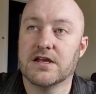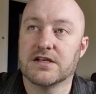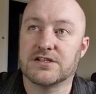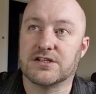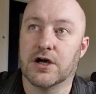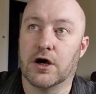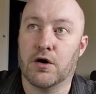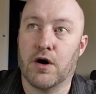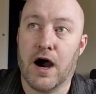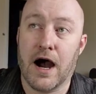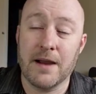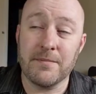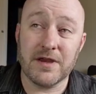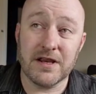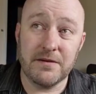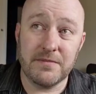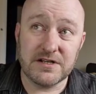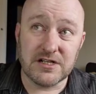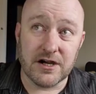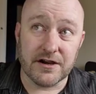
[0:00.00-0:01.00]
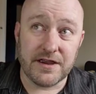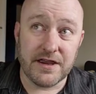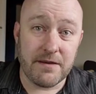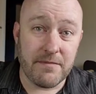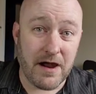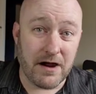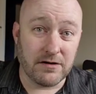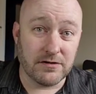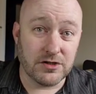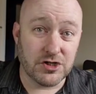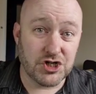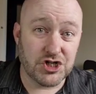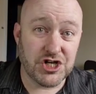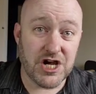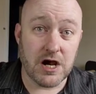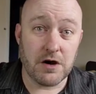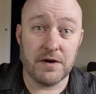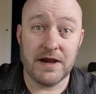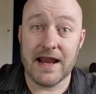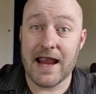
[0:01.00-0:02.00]
So I'm going to be talking about
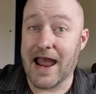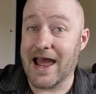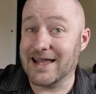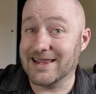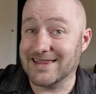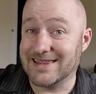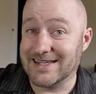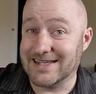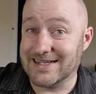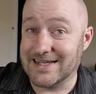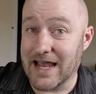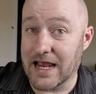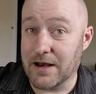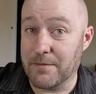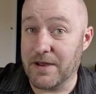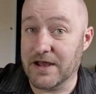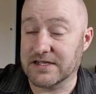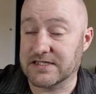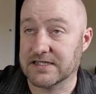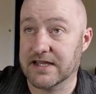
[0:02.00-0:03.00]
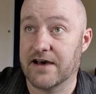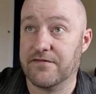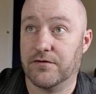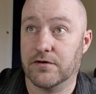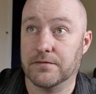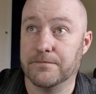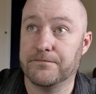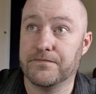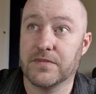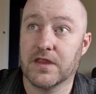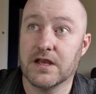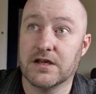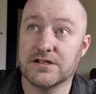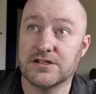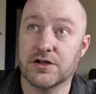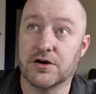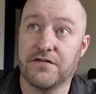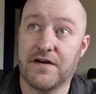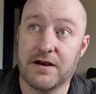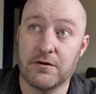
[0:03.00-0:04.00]
sharing at the database level.
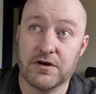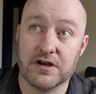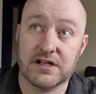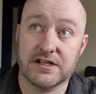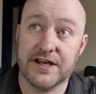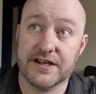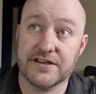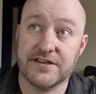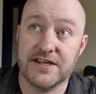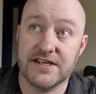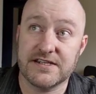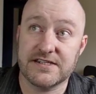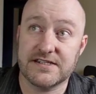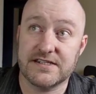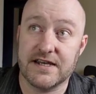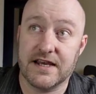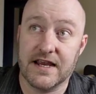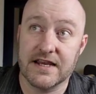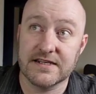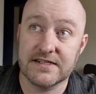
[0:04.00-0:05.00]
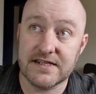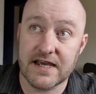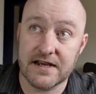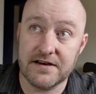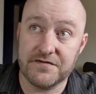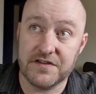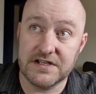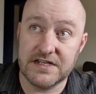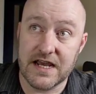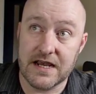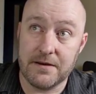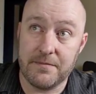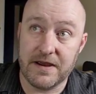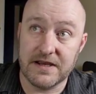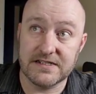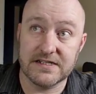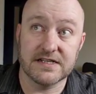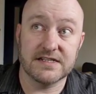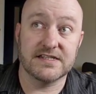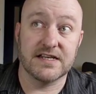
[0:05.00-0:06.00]
So if I were to click this inside of the
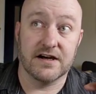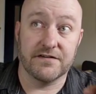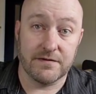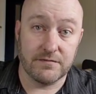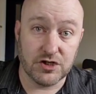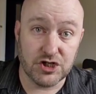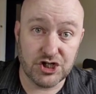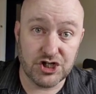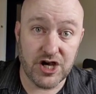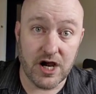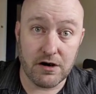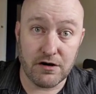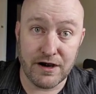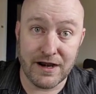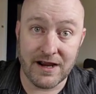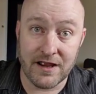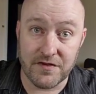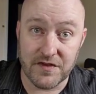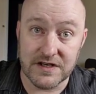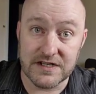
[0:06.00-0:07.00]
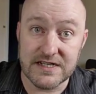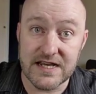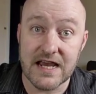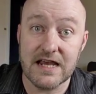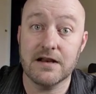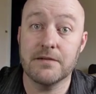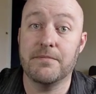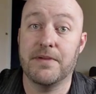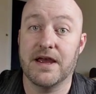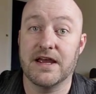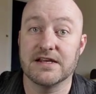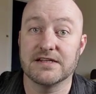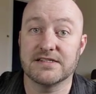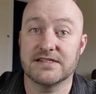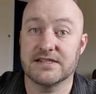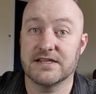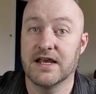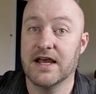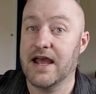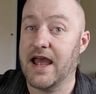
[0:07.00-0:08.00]
database itself, I'm sharing the
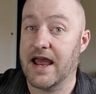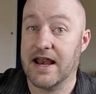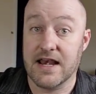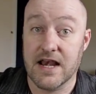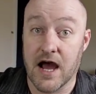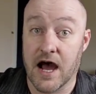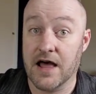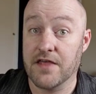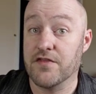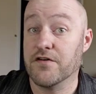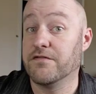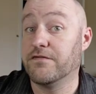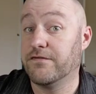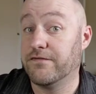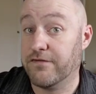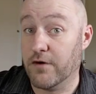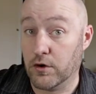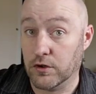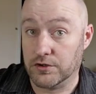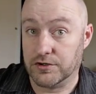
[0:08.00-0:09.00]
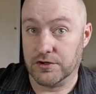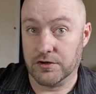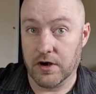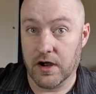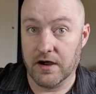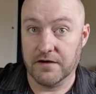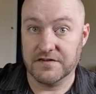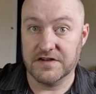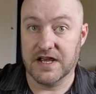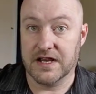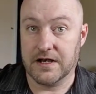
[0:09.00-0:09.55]
database and not the folder of